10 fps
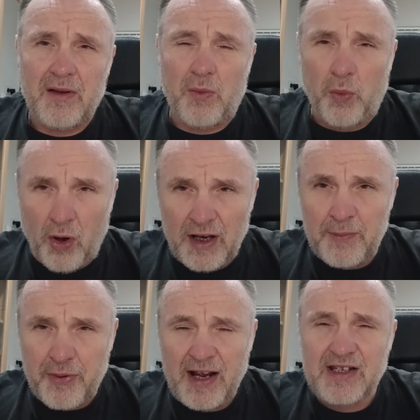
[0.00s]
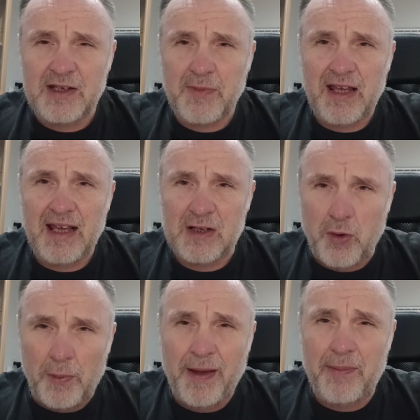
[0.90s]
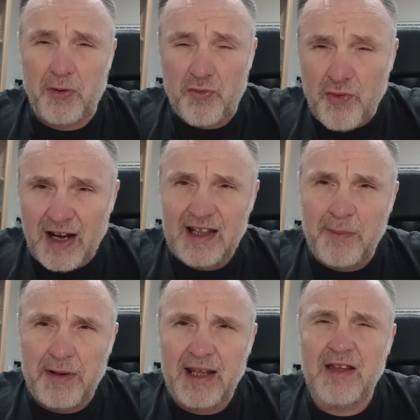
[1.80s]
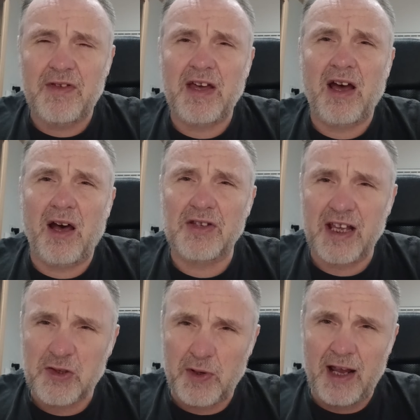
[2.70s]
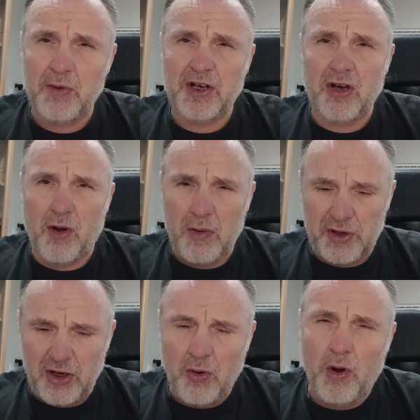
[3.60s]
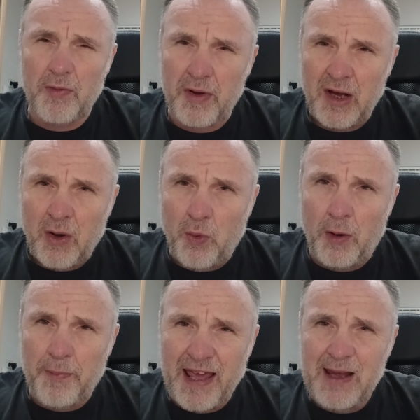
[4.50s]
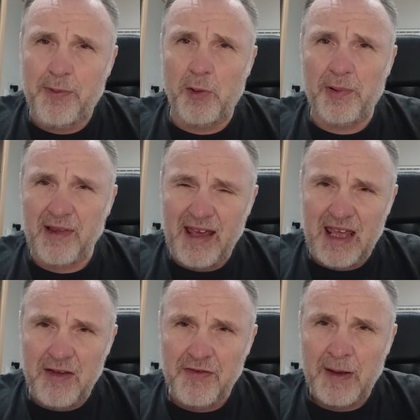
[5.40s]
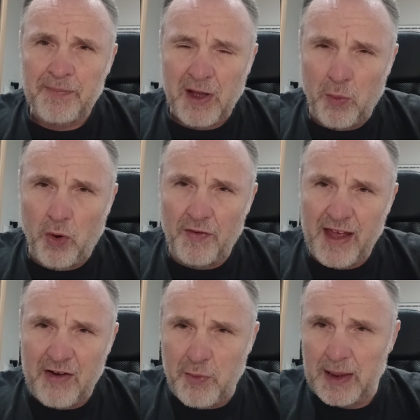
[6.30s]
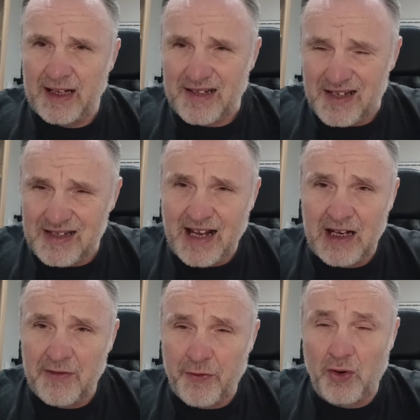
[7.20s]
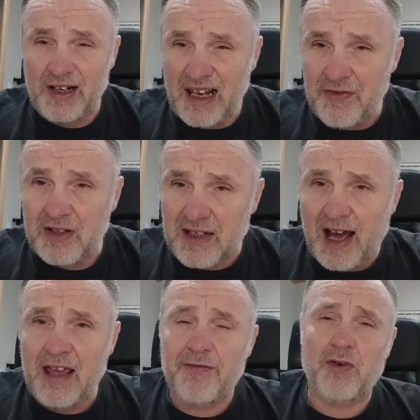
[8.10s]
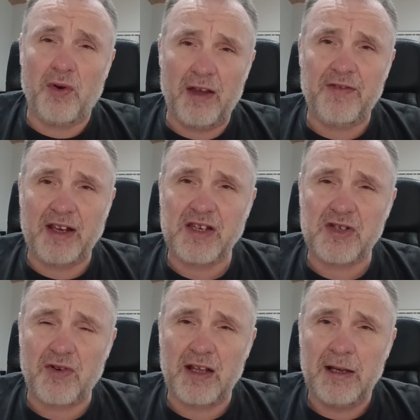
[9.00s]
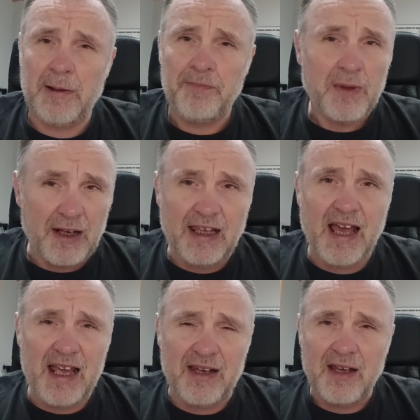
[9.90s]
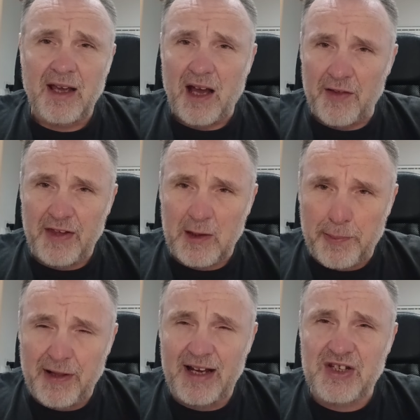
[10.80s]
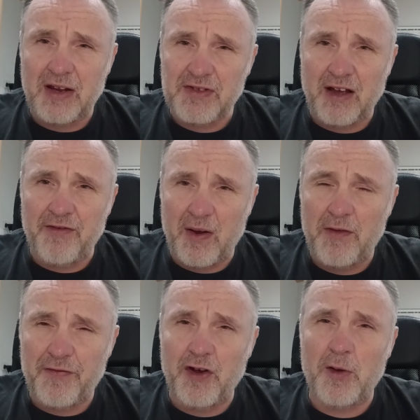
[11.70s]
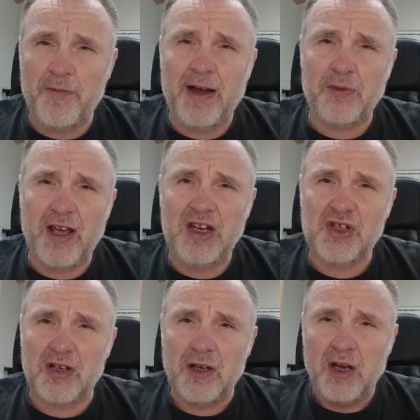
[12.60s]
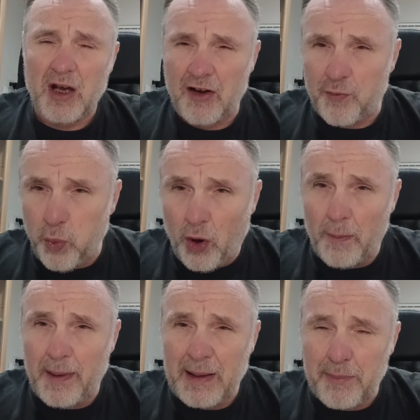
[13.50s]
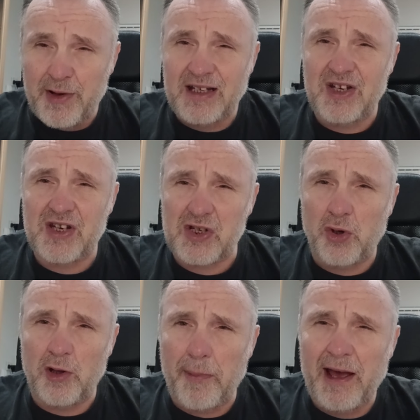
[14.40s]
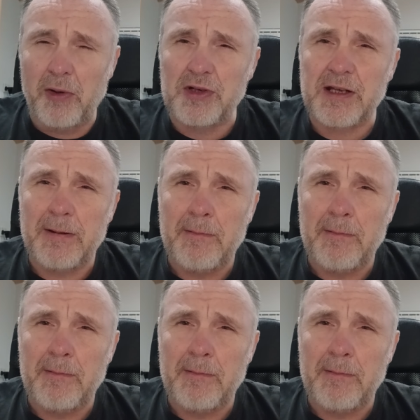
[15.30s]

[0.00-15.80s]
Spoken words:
What impresses me is what people really believe in their hearts. That's what I want to know. I want to know what people believe and what they're willing to stand for and even die for if necessary. And again, I think the pledge gives that very firm foundation of what being British is all about.